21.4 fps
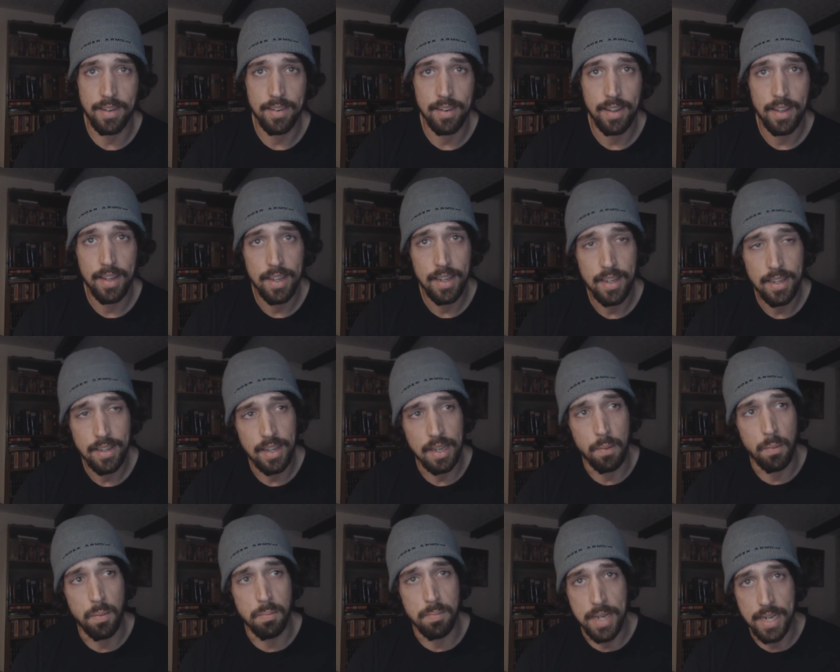right?
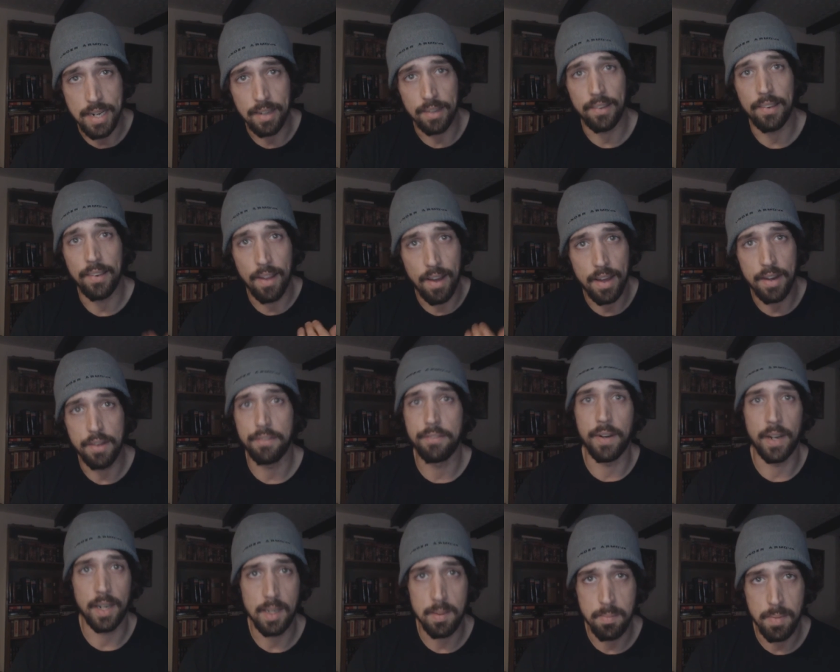They would make a lot of
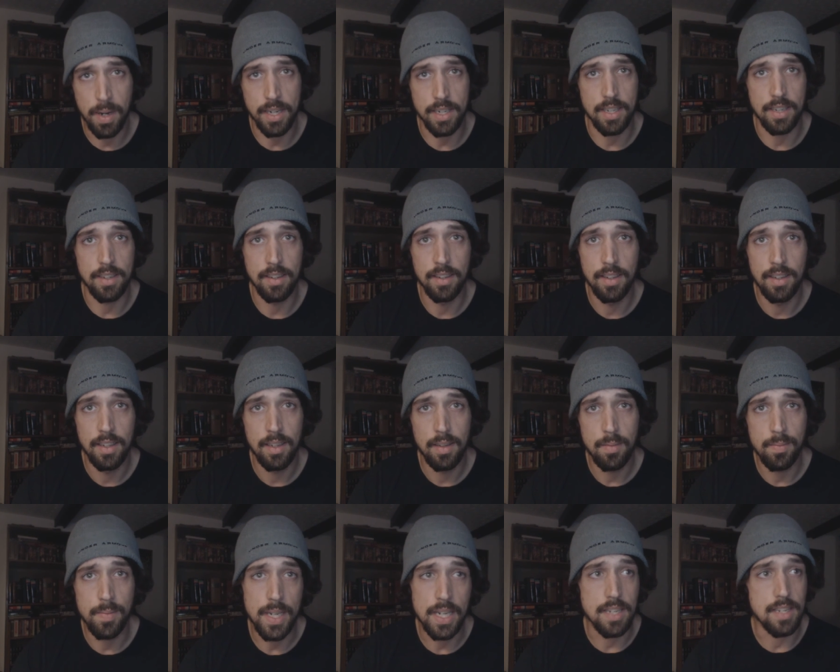fucking money
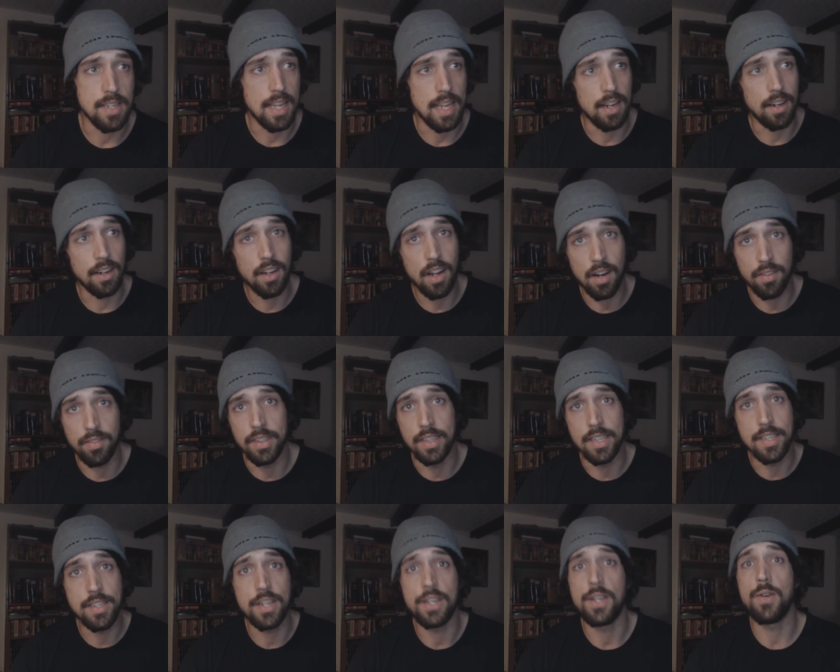because they
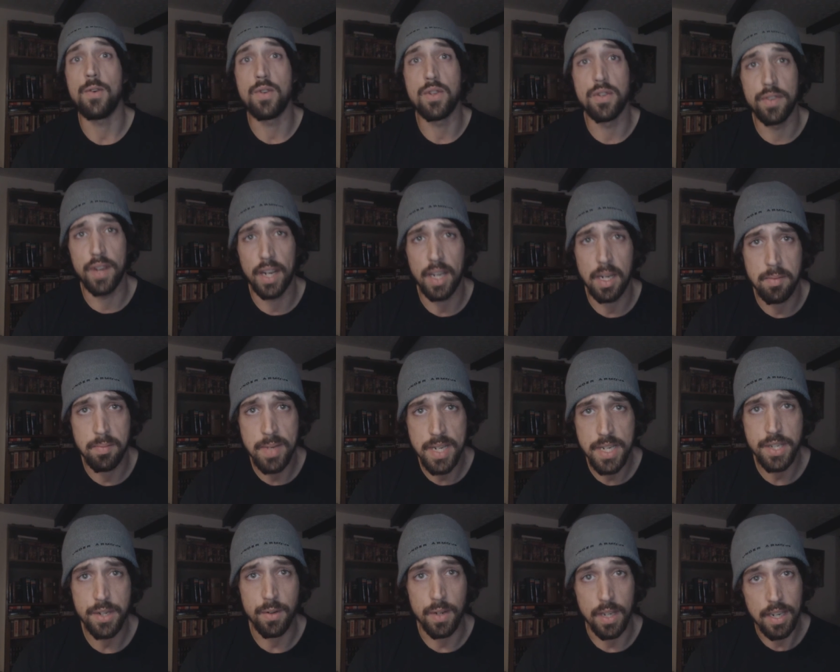uncovered this huge fucking
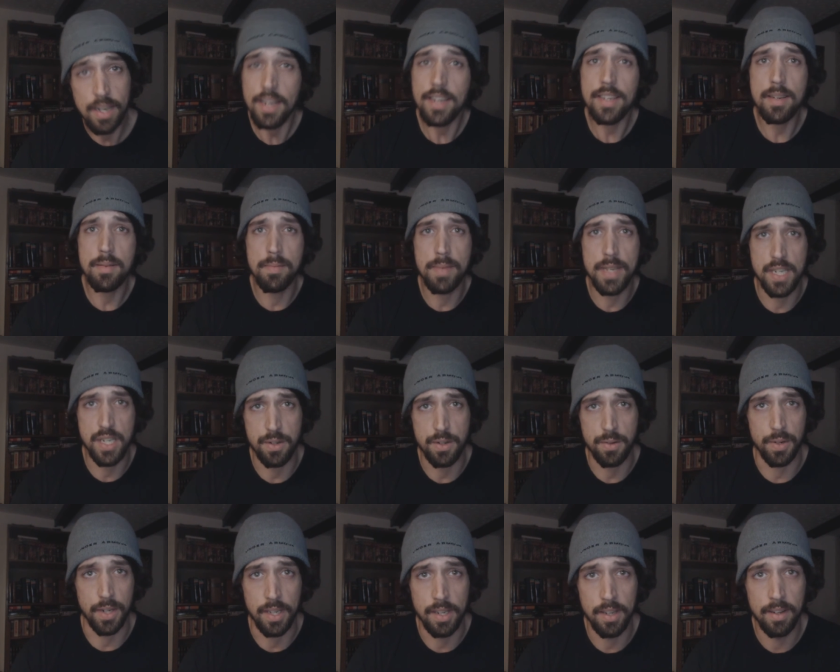mystery, and it is a
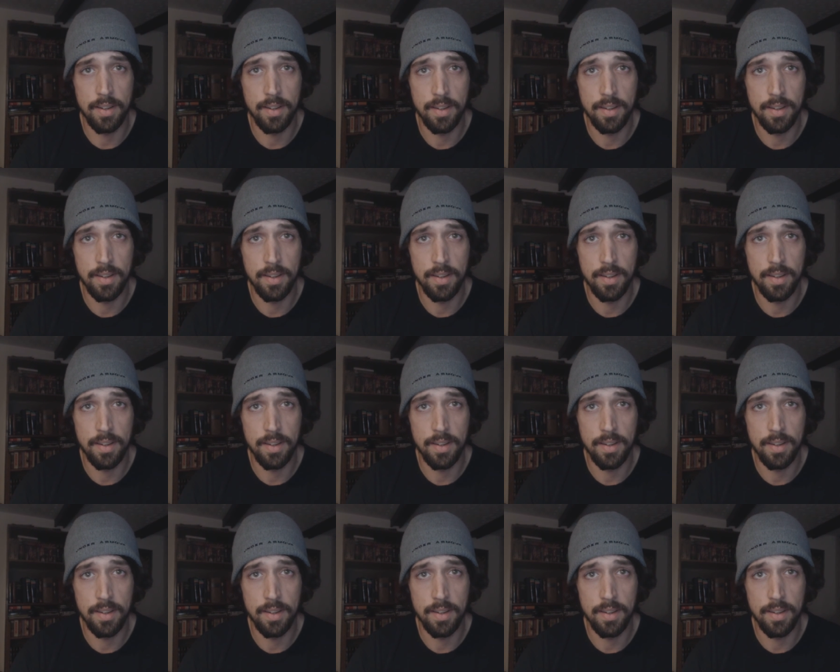mystery,